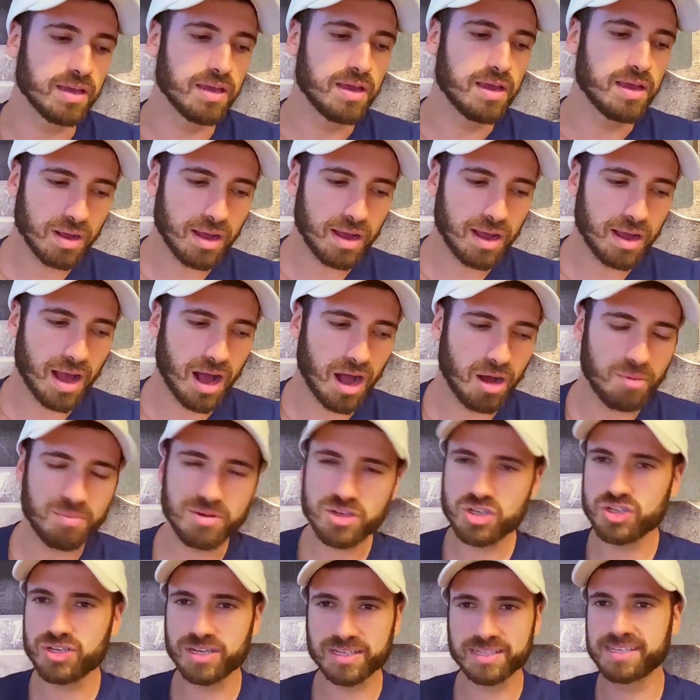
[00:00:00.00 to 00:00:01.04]
How
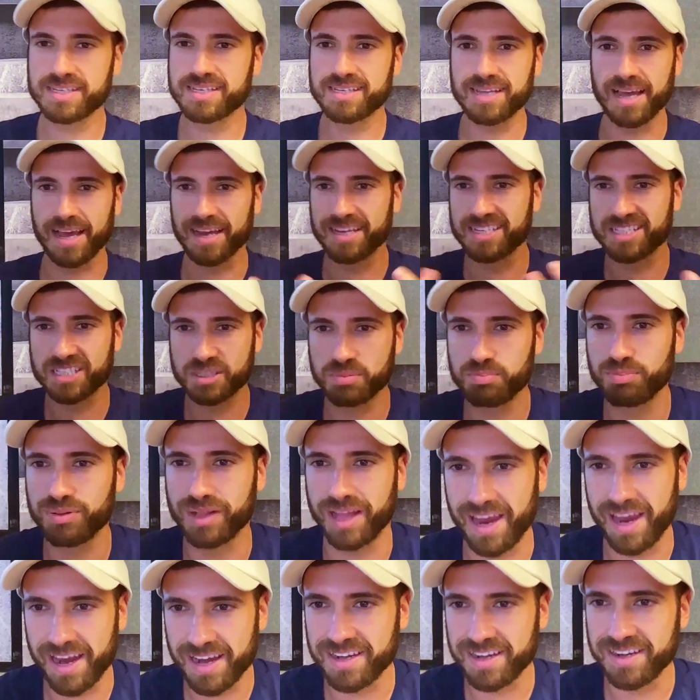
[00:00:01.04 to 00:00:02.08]
much
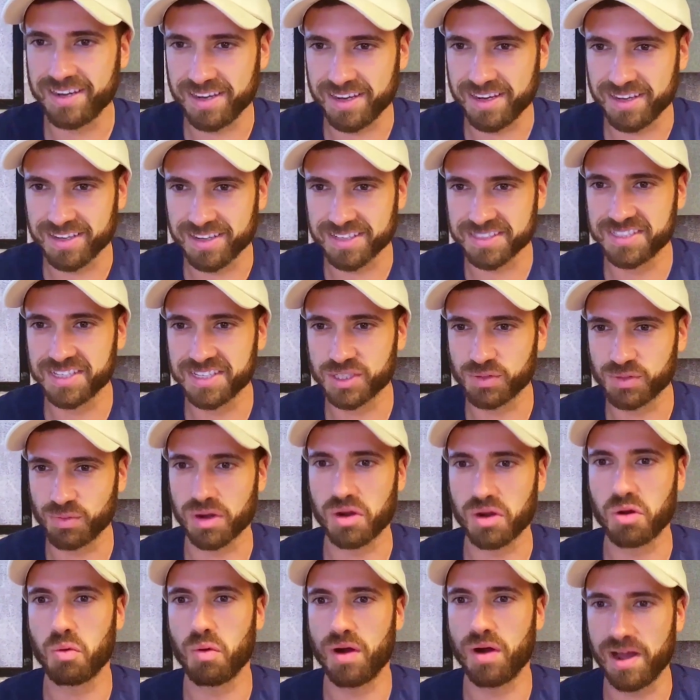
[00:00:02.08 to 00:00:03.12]
explaining does this
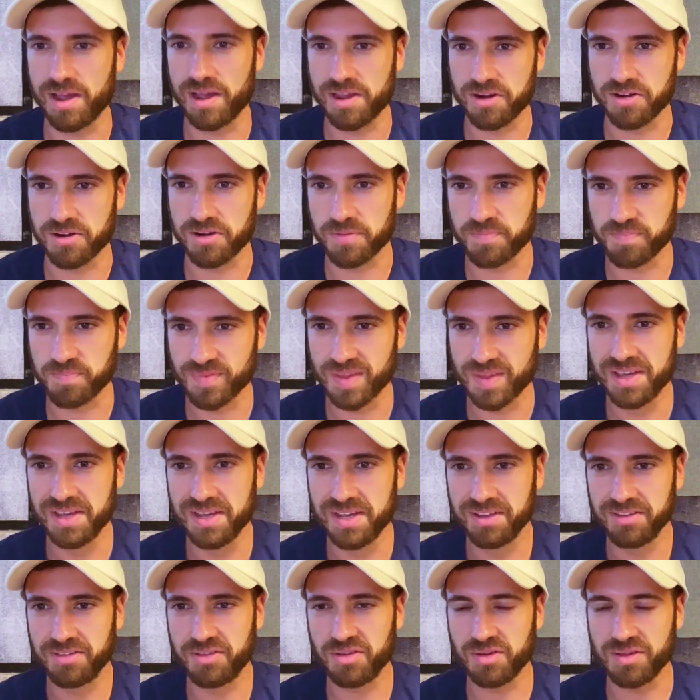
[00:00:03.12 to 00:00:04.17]
require
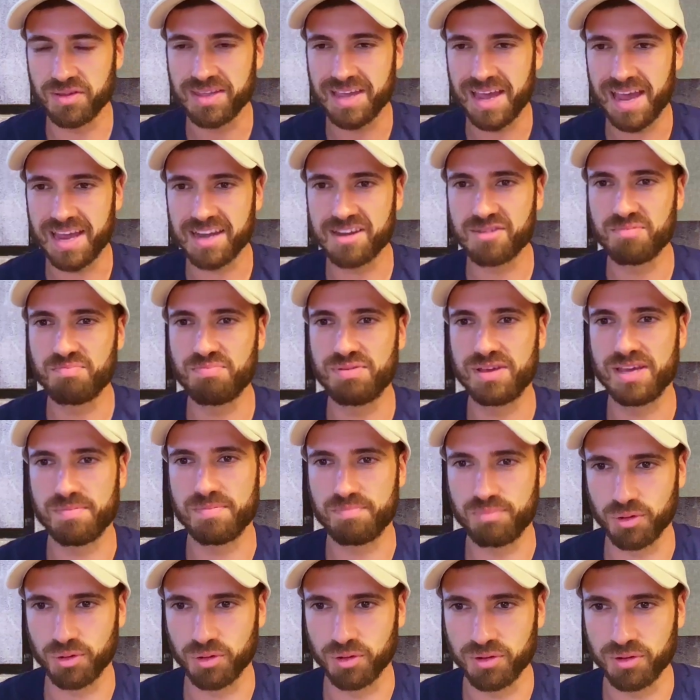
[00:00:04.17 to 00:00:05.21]
to get
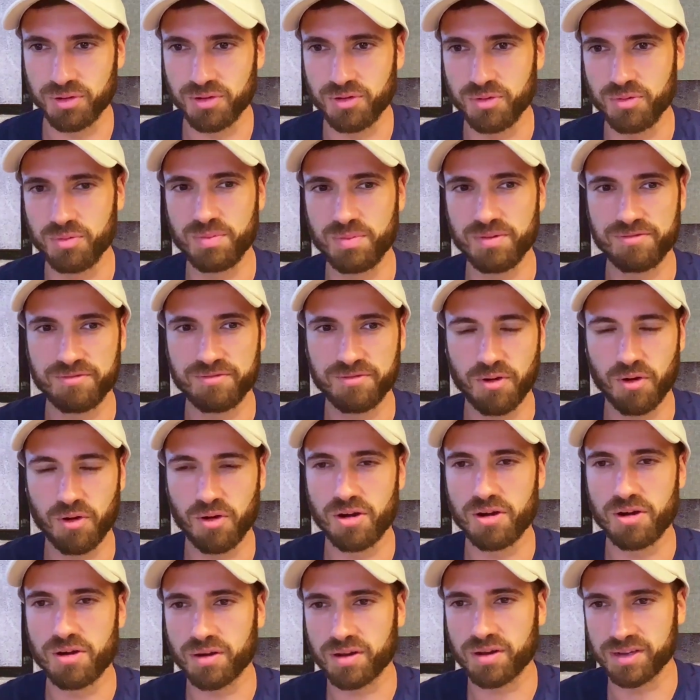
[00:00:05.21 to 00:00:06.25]
people who
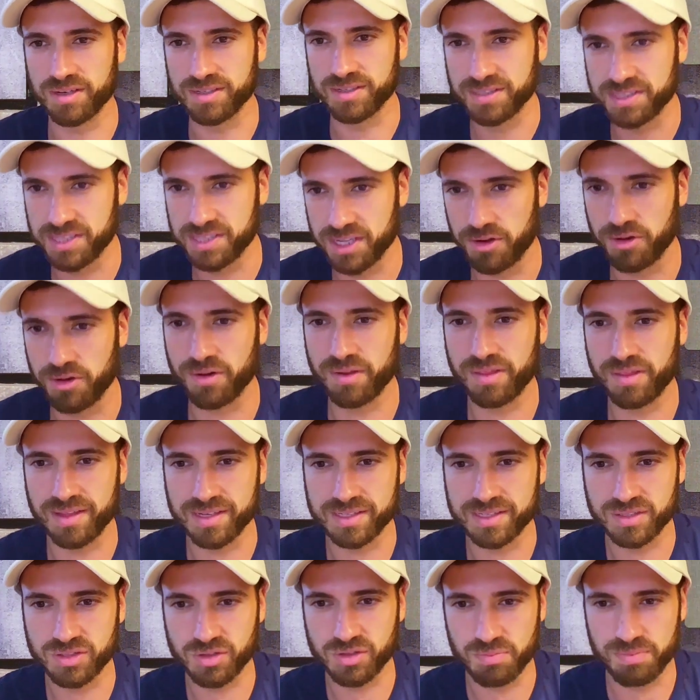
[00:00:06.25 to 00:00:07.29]
before considered
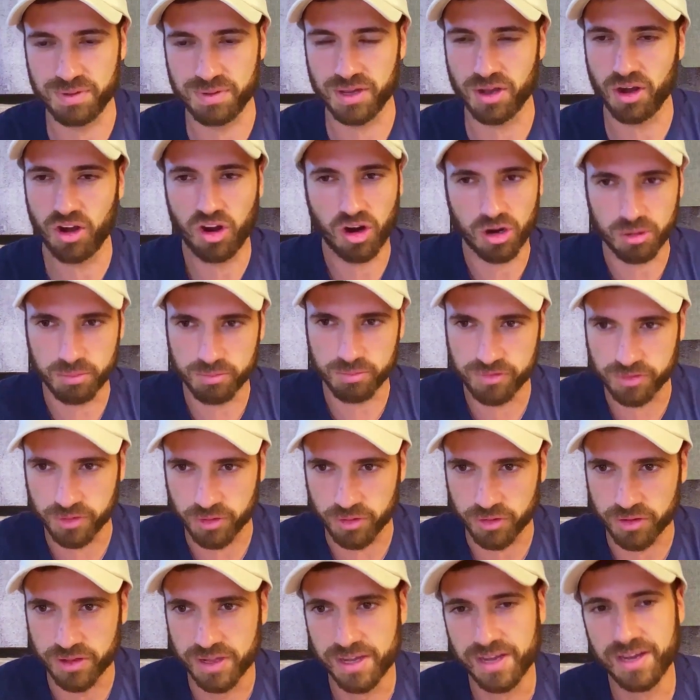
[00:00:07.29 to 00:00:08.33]
this to be
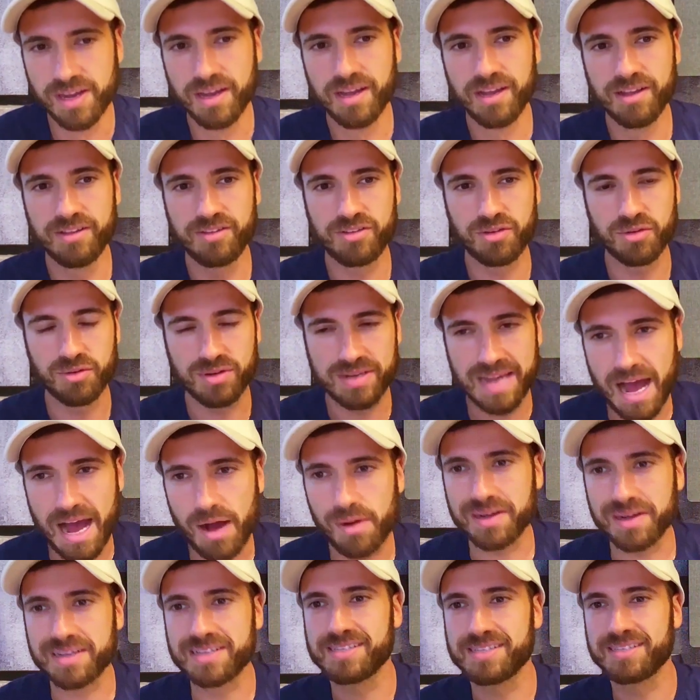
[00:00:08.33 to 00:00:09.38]
harmful to now
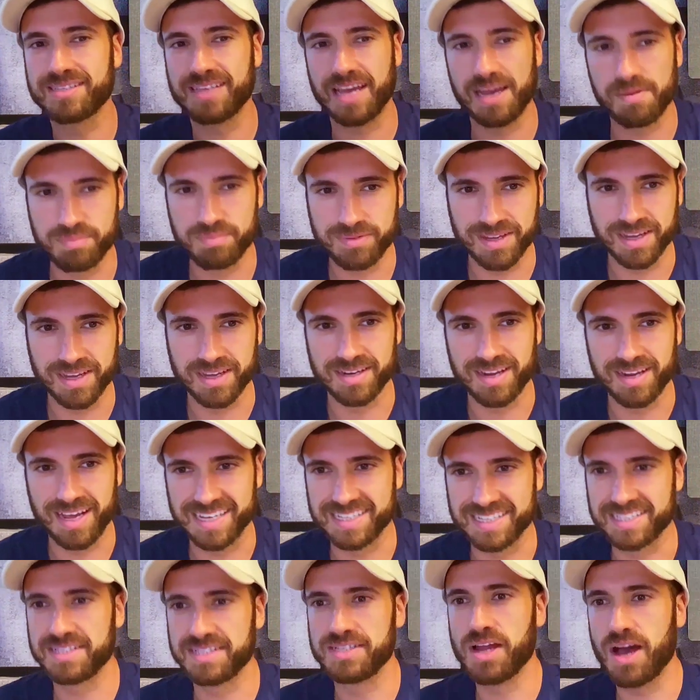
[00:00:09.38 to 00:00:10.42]
accept it
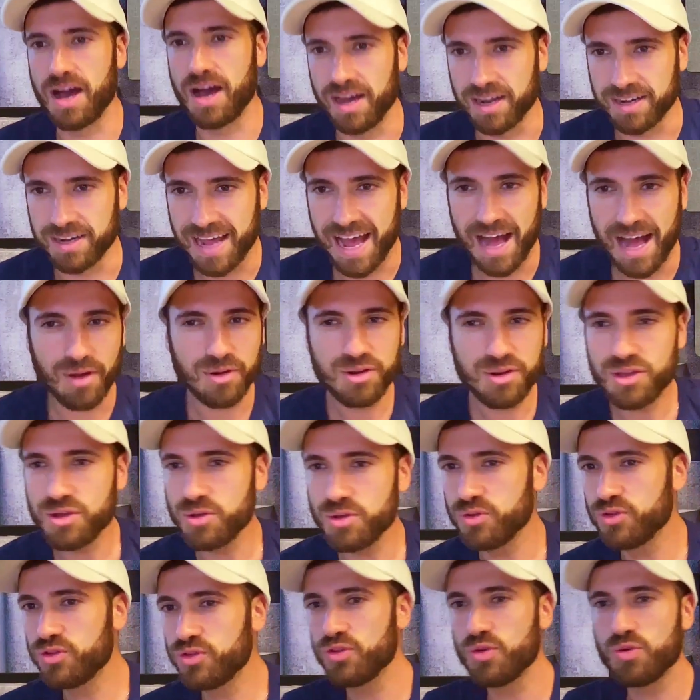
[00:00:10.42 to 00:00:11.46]
as not? How do you
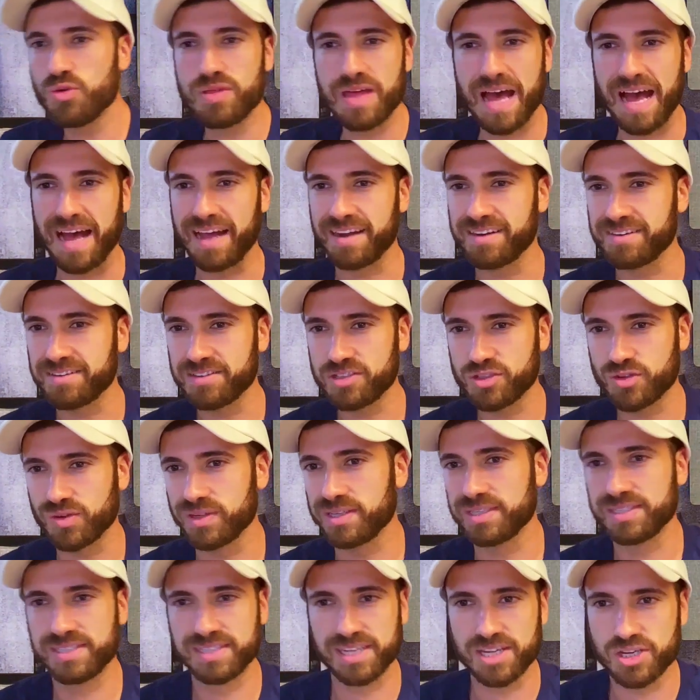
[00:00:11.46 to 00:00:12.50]
do that
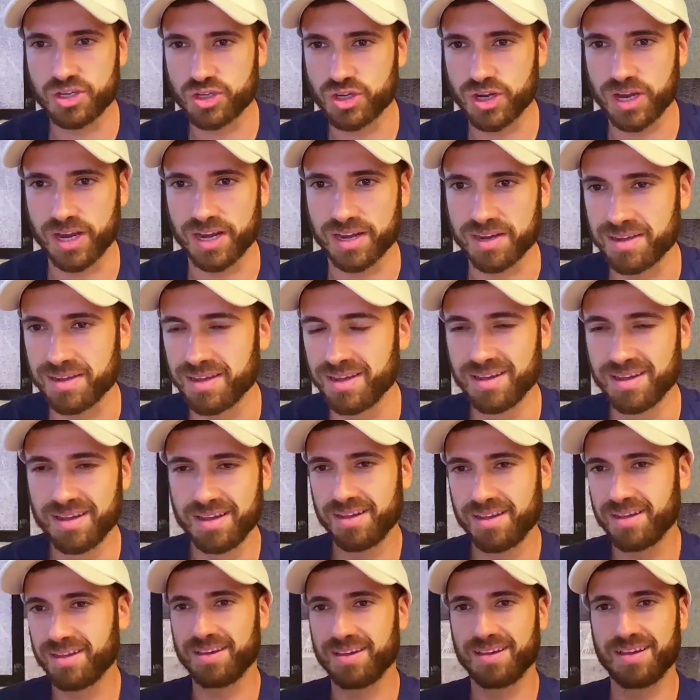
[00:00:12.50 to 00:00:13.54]
transition?
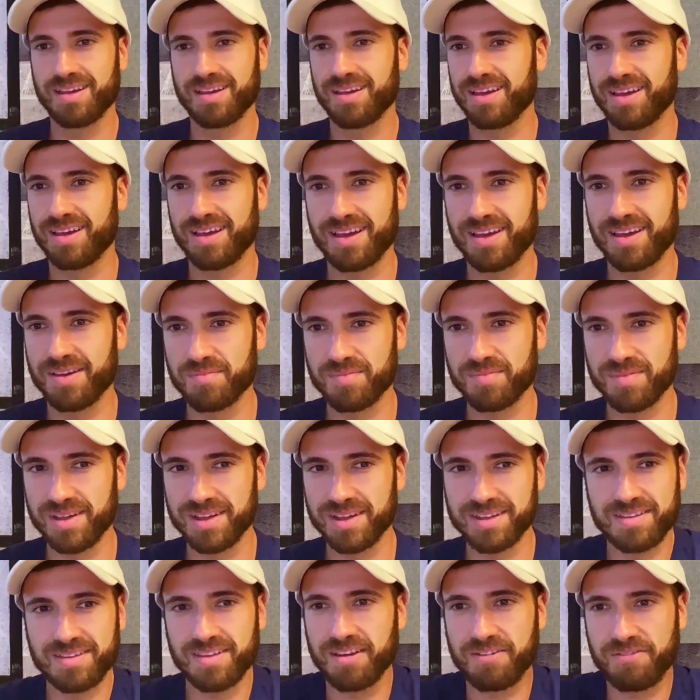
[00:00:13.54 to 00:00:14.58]

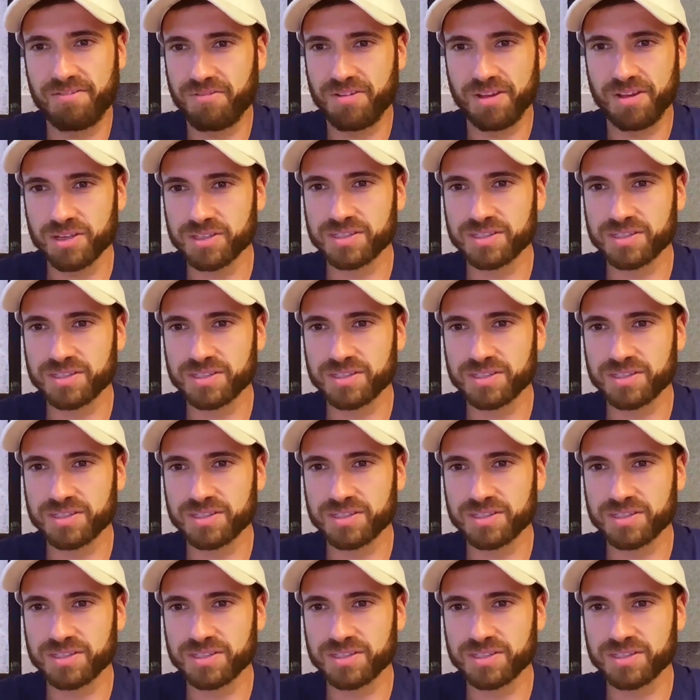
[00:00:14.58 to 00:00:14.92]
It feels